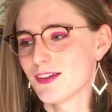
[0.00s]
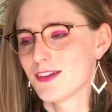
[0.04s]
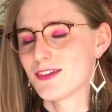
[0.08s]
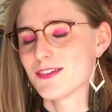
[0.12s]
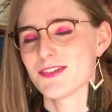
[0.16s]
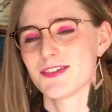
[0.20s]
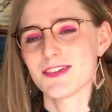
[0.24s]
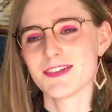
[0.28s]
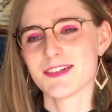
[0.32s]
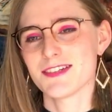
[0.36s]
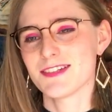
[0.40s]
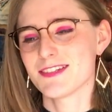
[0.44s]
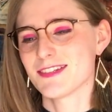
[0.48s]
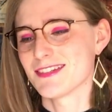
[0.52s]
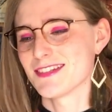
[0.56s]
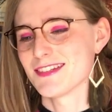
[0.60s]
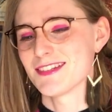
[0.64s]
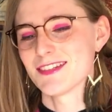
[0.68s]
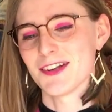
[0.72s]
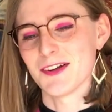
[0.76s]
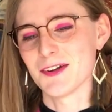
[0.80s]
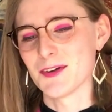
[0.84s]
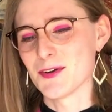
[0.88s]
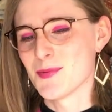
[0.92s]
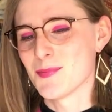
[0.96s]
Jeez, these
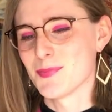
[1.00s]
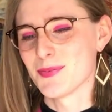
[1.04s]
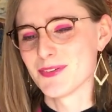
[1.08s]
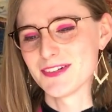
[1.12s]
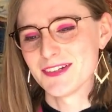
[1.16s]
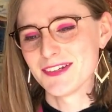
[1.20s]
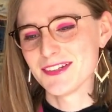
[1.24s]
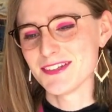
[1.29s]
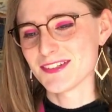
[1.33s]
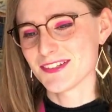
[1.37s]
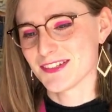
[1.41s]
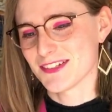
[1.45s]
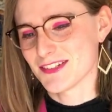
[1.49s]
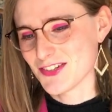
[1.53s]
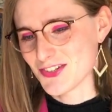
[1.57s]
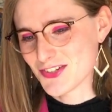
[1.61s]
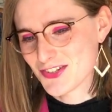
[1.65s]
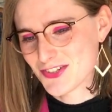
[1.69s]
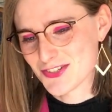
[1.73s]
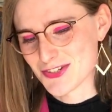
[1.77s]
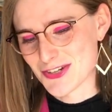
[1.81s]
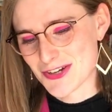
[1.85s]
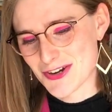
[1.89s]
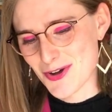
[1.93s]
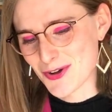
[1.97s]
openers are just
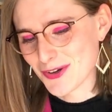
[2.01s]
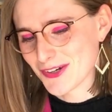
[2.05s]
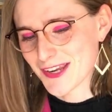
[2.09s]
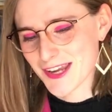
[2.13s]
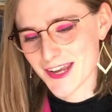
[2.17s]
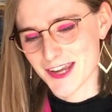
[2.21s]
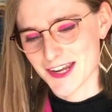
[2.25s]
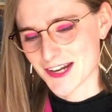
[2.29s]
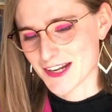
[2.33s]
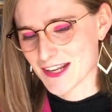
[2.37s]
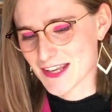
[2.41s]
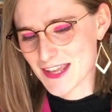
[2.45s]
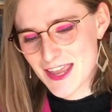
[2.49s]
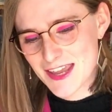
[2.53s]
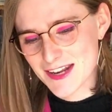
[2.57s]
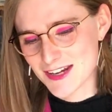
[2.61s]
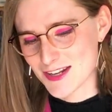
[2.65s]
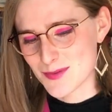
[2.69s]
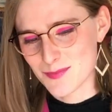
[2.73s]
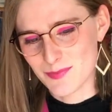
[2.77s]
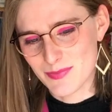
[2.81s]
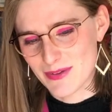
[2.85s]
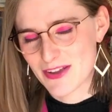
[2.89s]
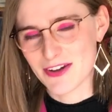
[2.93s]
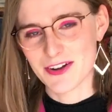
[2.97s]
not getting any
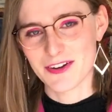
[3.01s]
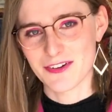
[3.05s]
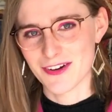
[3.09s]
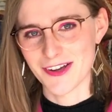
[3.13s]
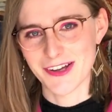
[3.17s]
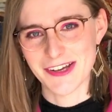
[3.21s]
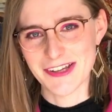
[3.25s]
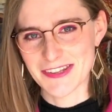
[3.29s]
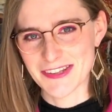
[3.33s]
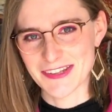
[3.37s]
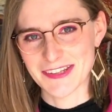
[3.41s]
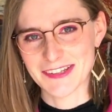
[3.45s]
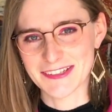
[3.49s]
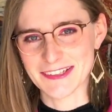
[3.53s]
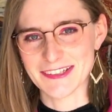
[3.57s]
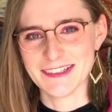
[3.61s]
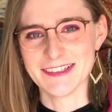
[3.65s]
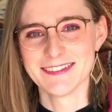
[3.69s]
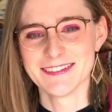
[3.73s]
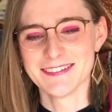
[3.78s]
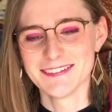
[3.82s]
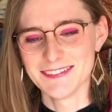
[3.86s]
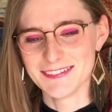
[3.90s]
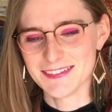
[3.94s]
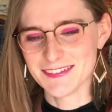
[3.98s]
better, are they?
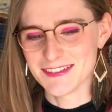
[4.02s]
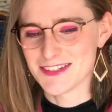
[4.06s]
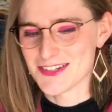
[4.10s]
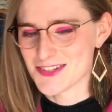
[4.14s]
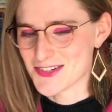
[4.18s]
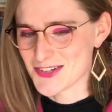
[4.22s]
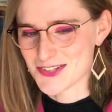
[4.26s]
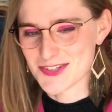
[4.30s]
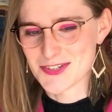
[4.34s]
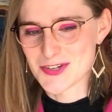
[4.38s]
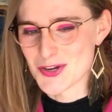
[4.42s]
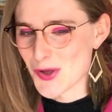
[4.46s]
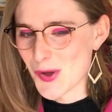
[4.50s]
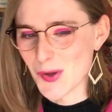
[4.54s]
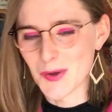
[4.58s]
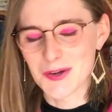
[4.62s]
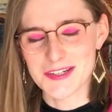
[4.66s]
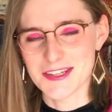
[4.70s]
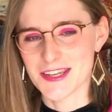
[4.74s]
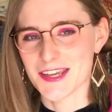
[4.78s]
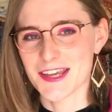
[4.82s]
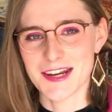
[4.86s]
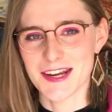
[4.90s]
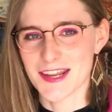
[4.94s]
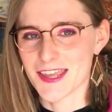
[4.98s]
They're just not
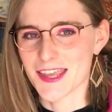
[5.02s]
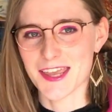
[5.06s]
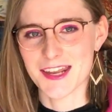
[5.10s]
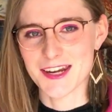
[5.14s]
getting any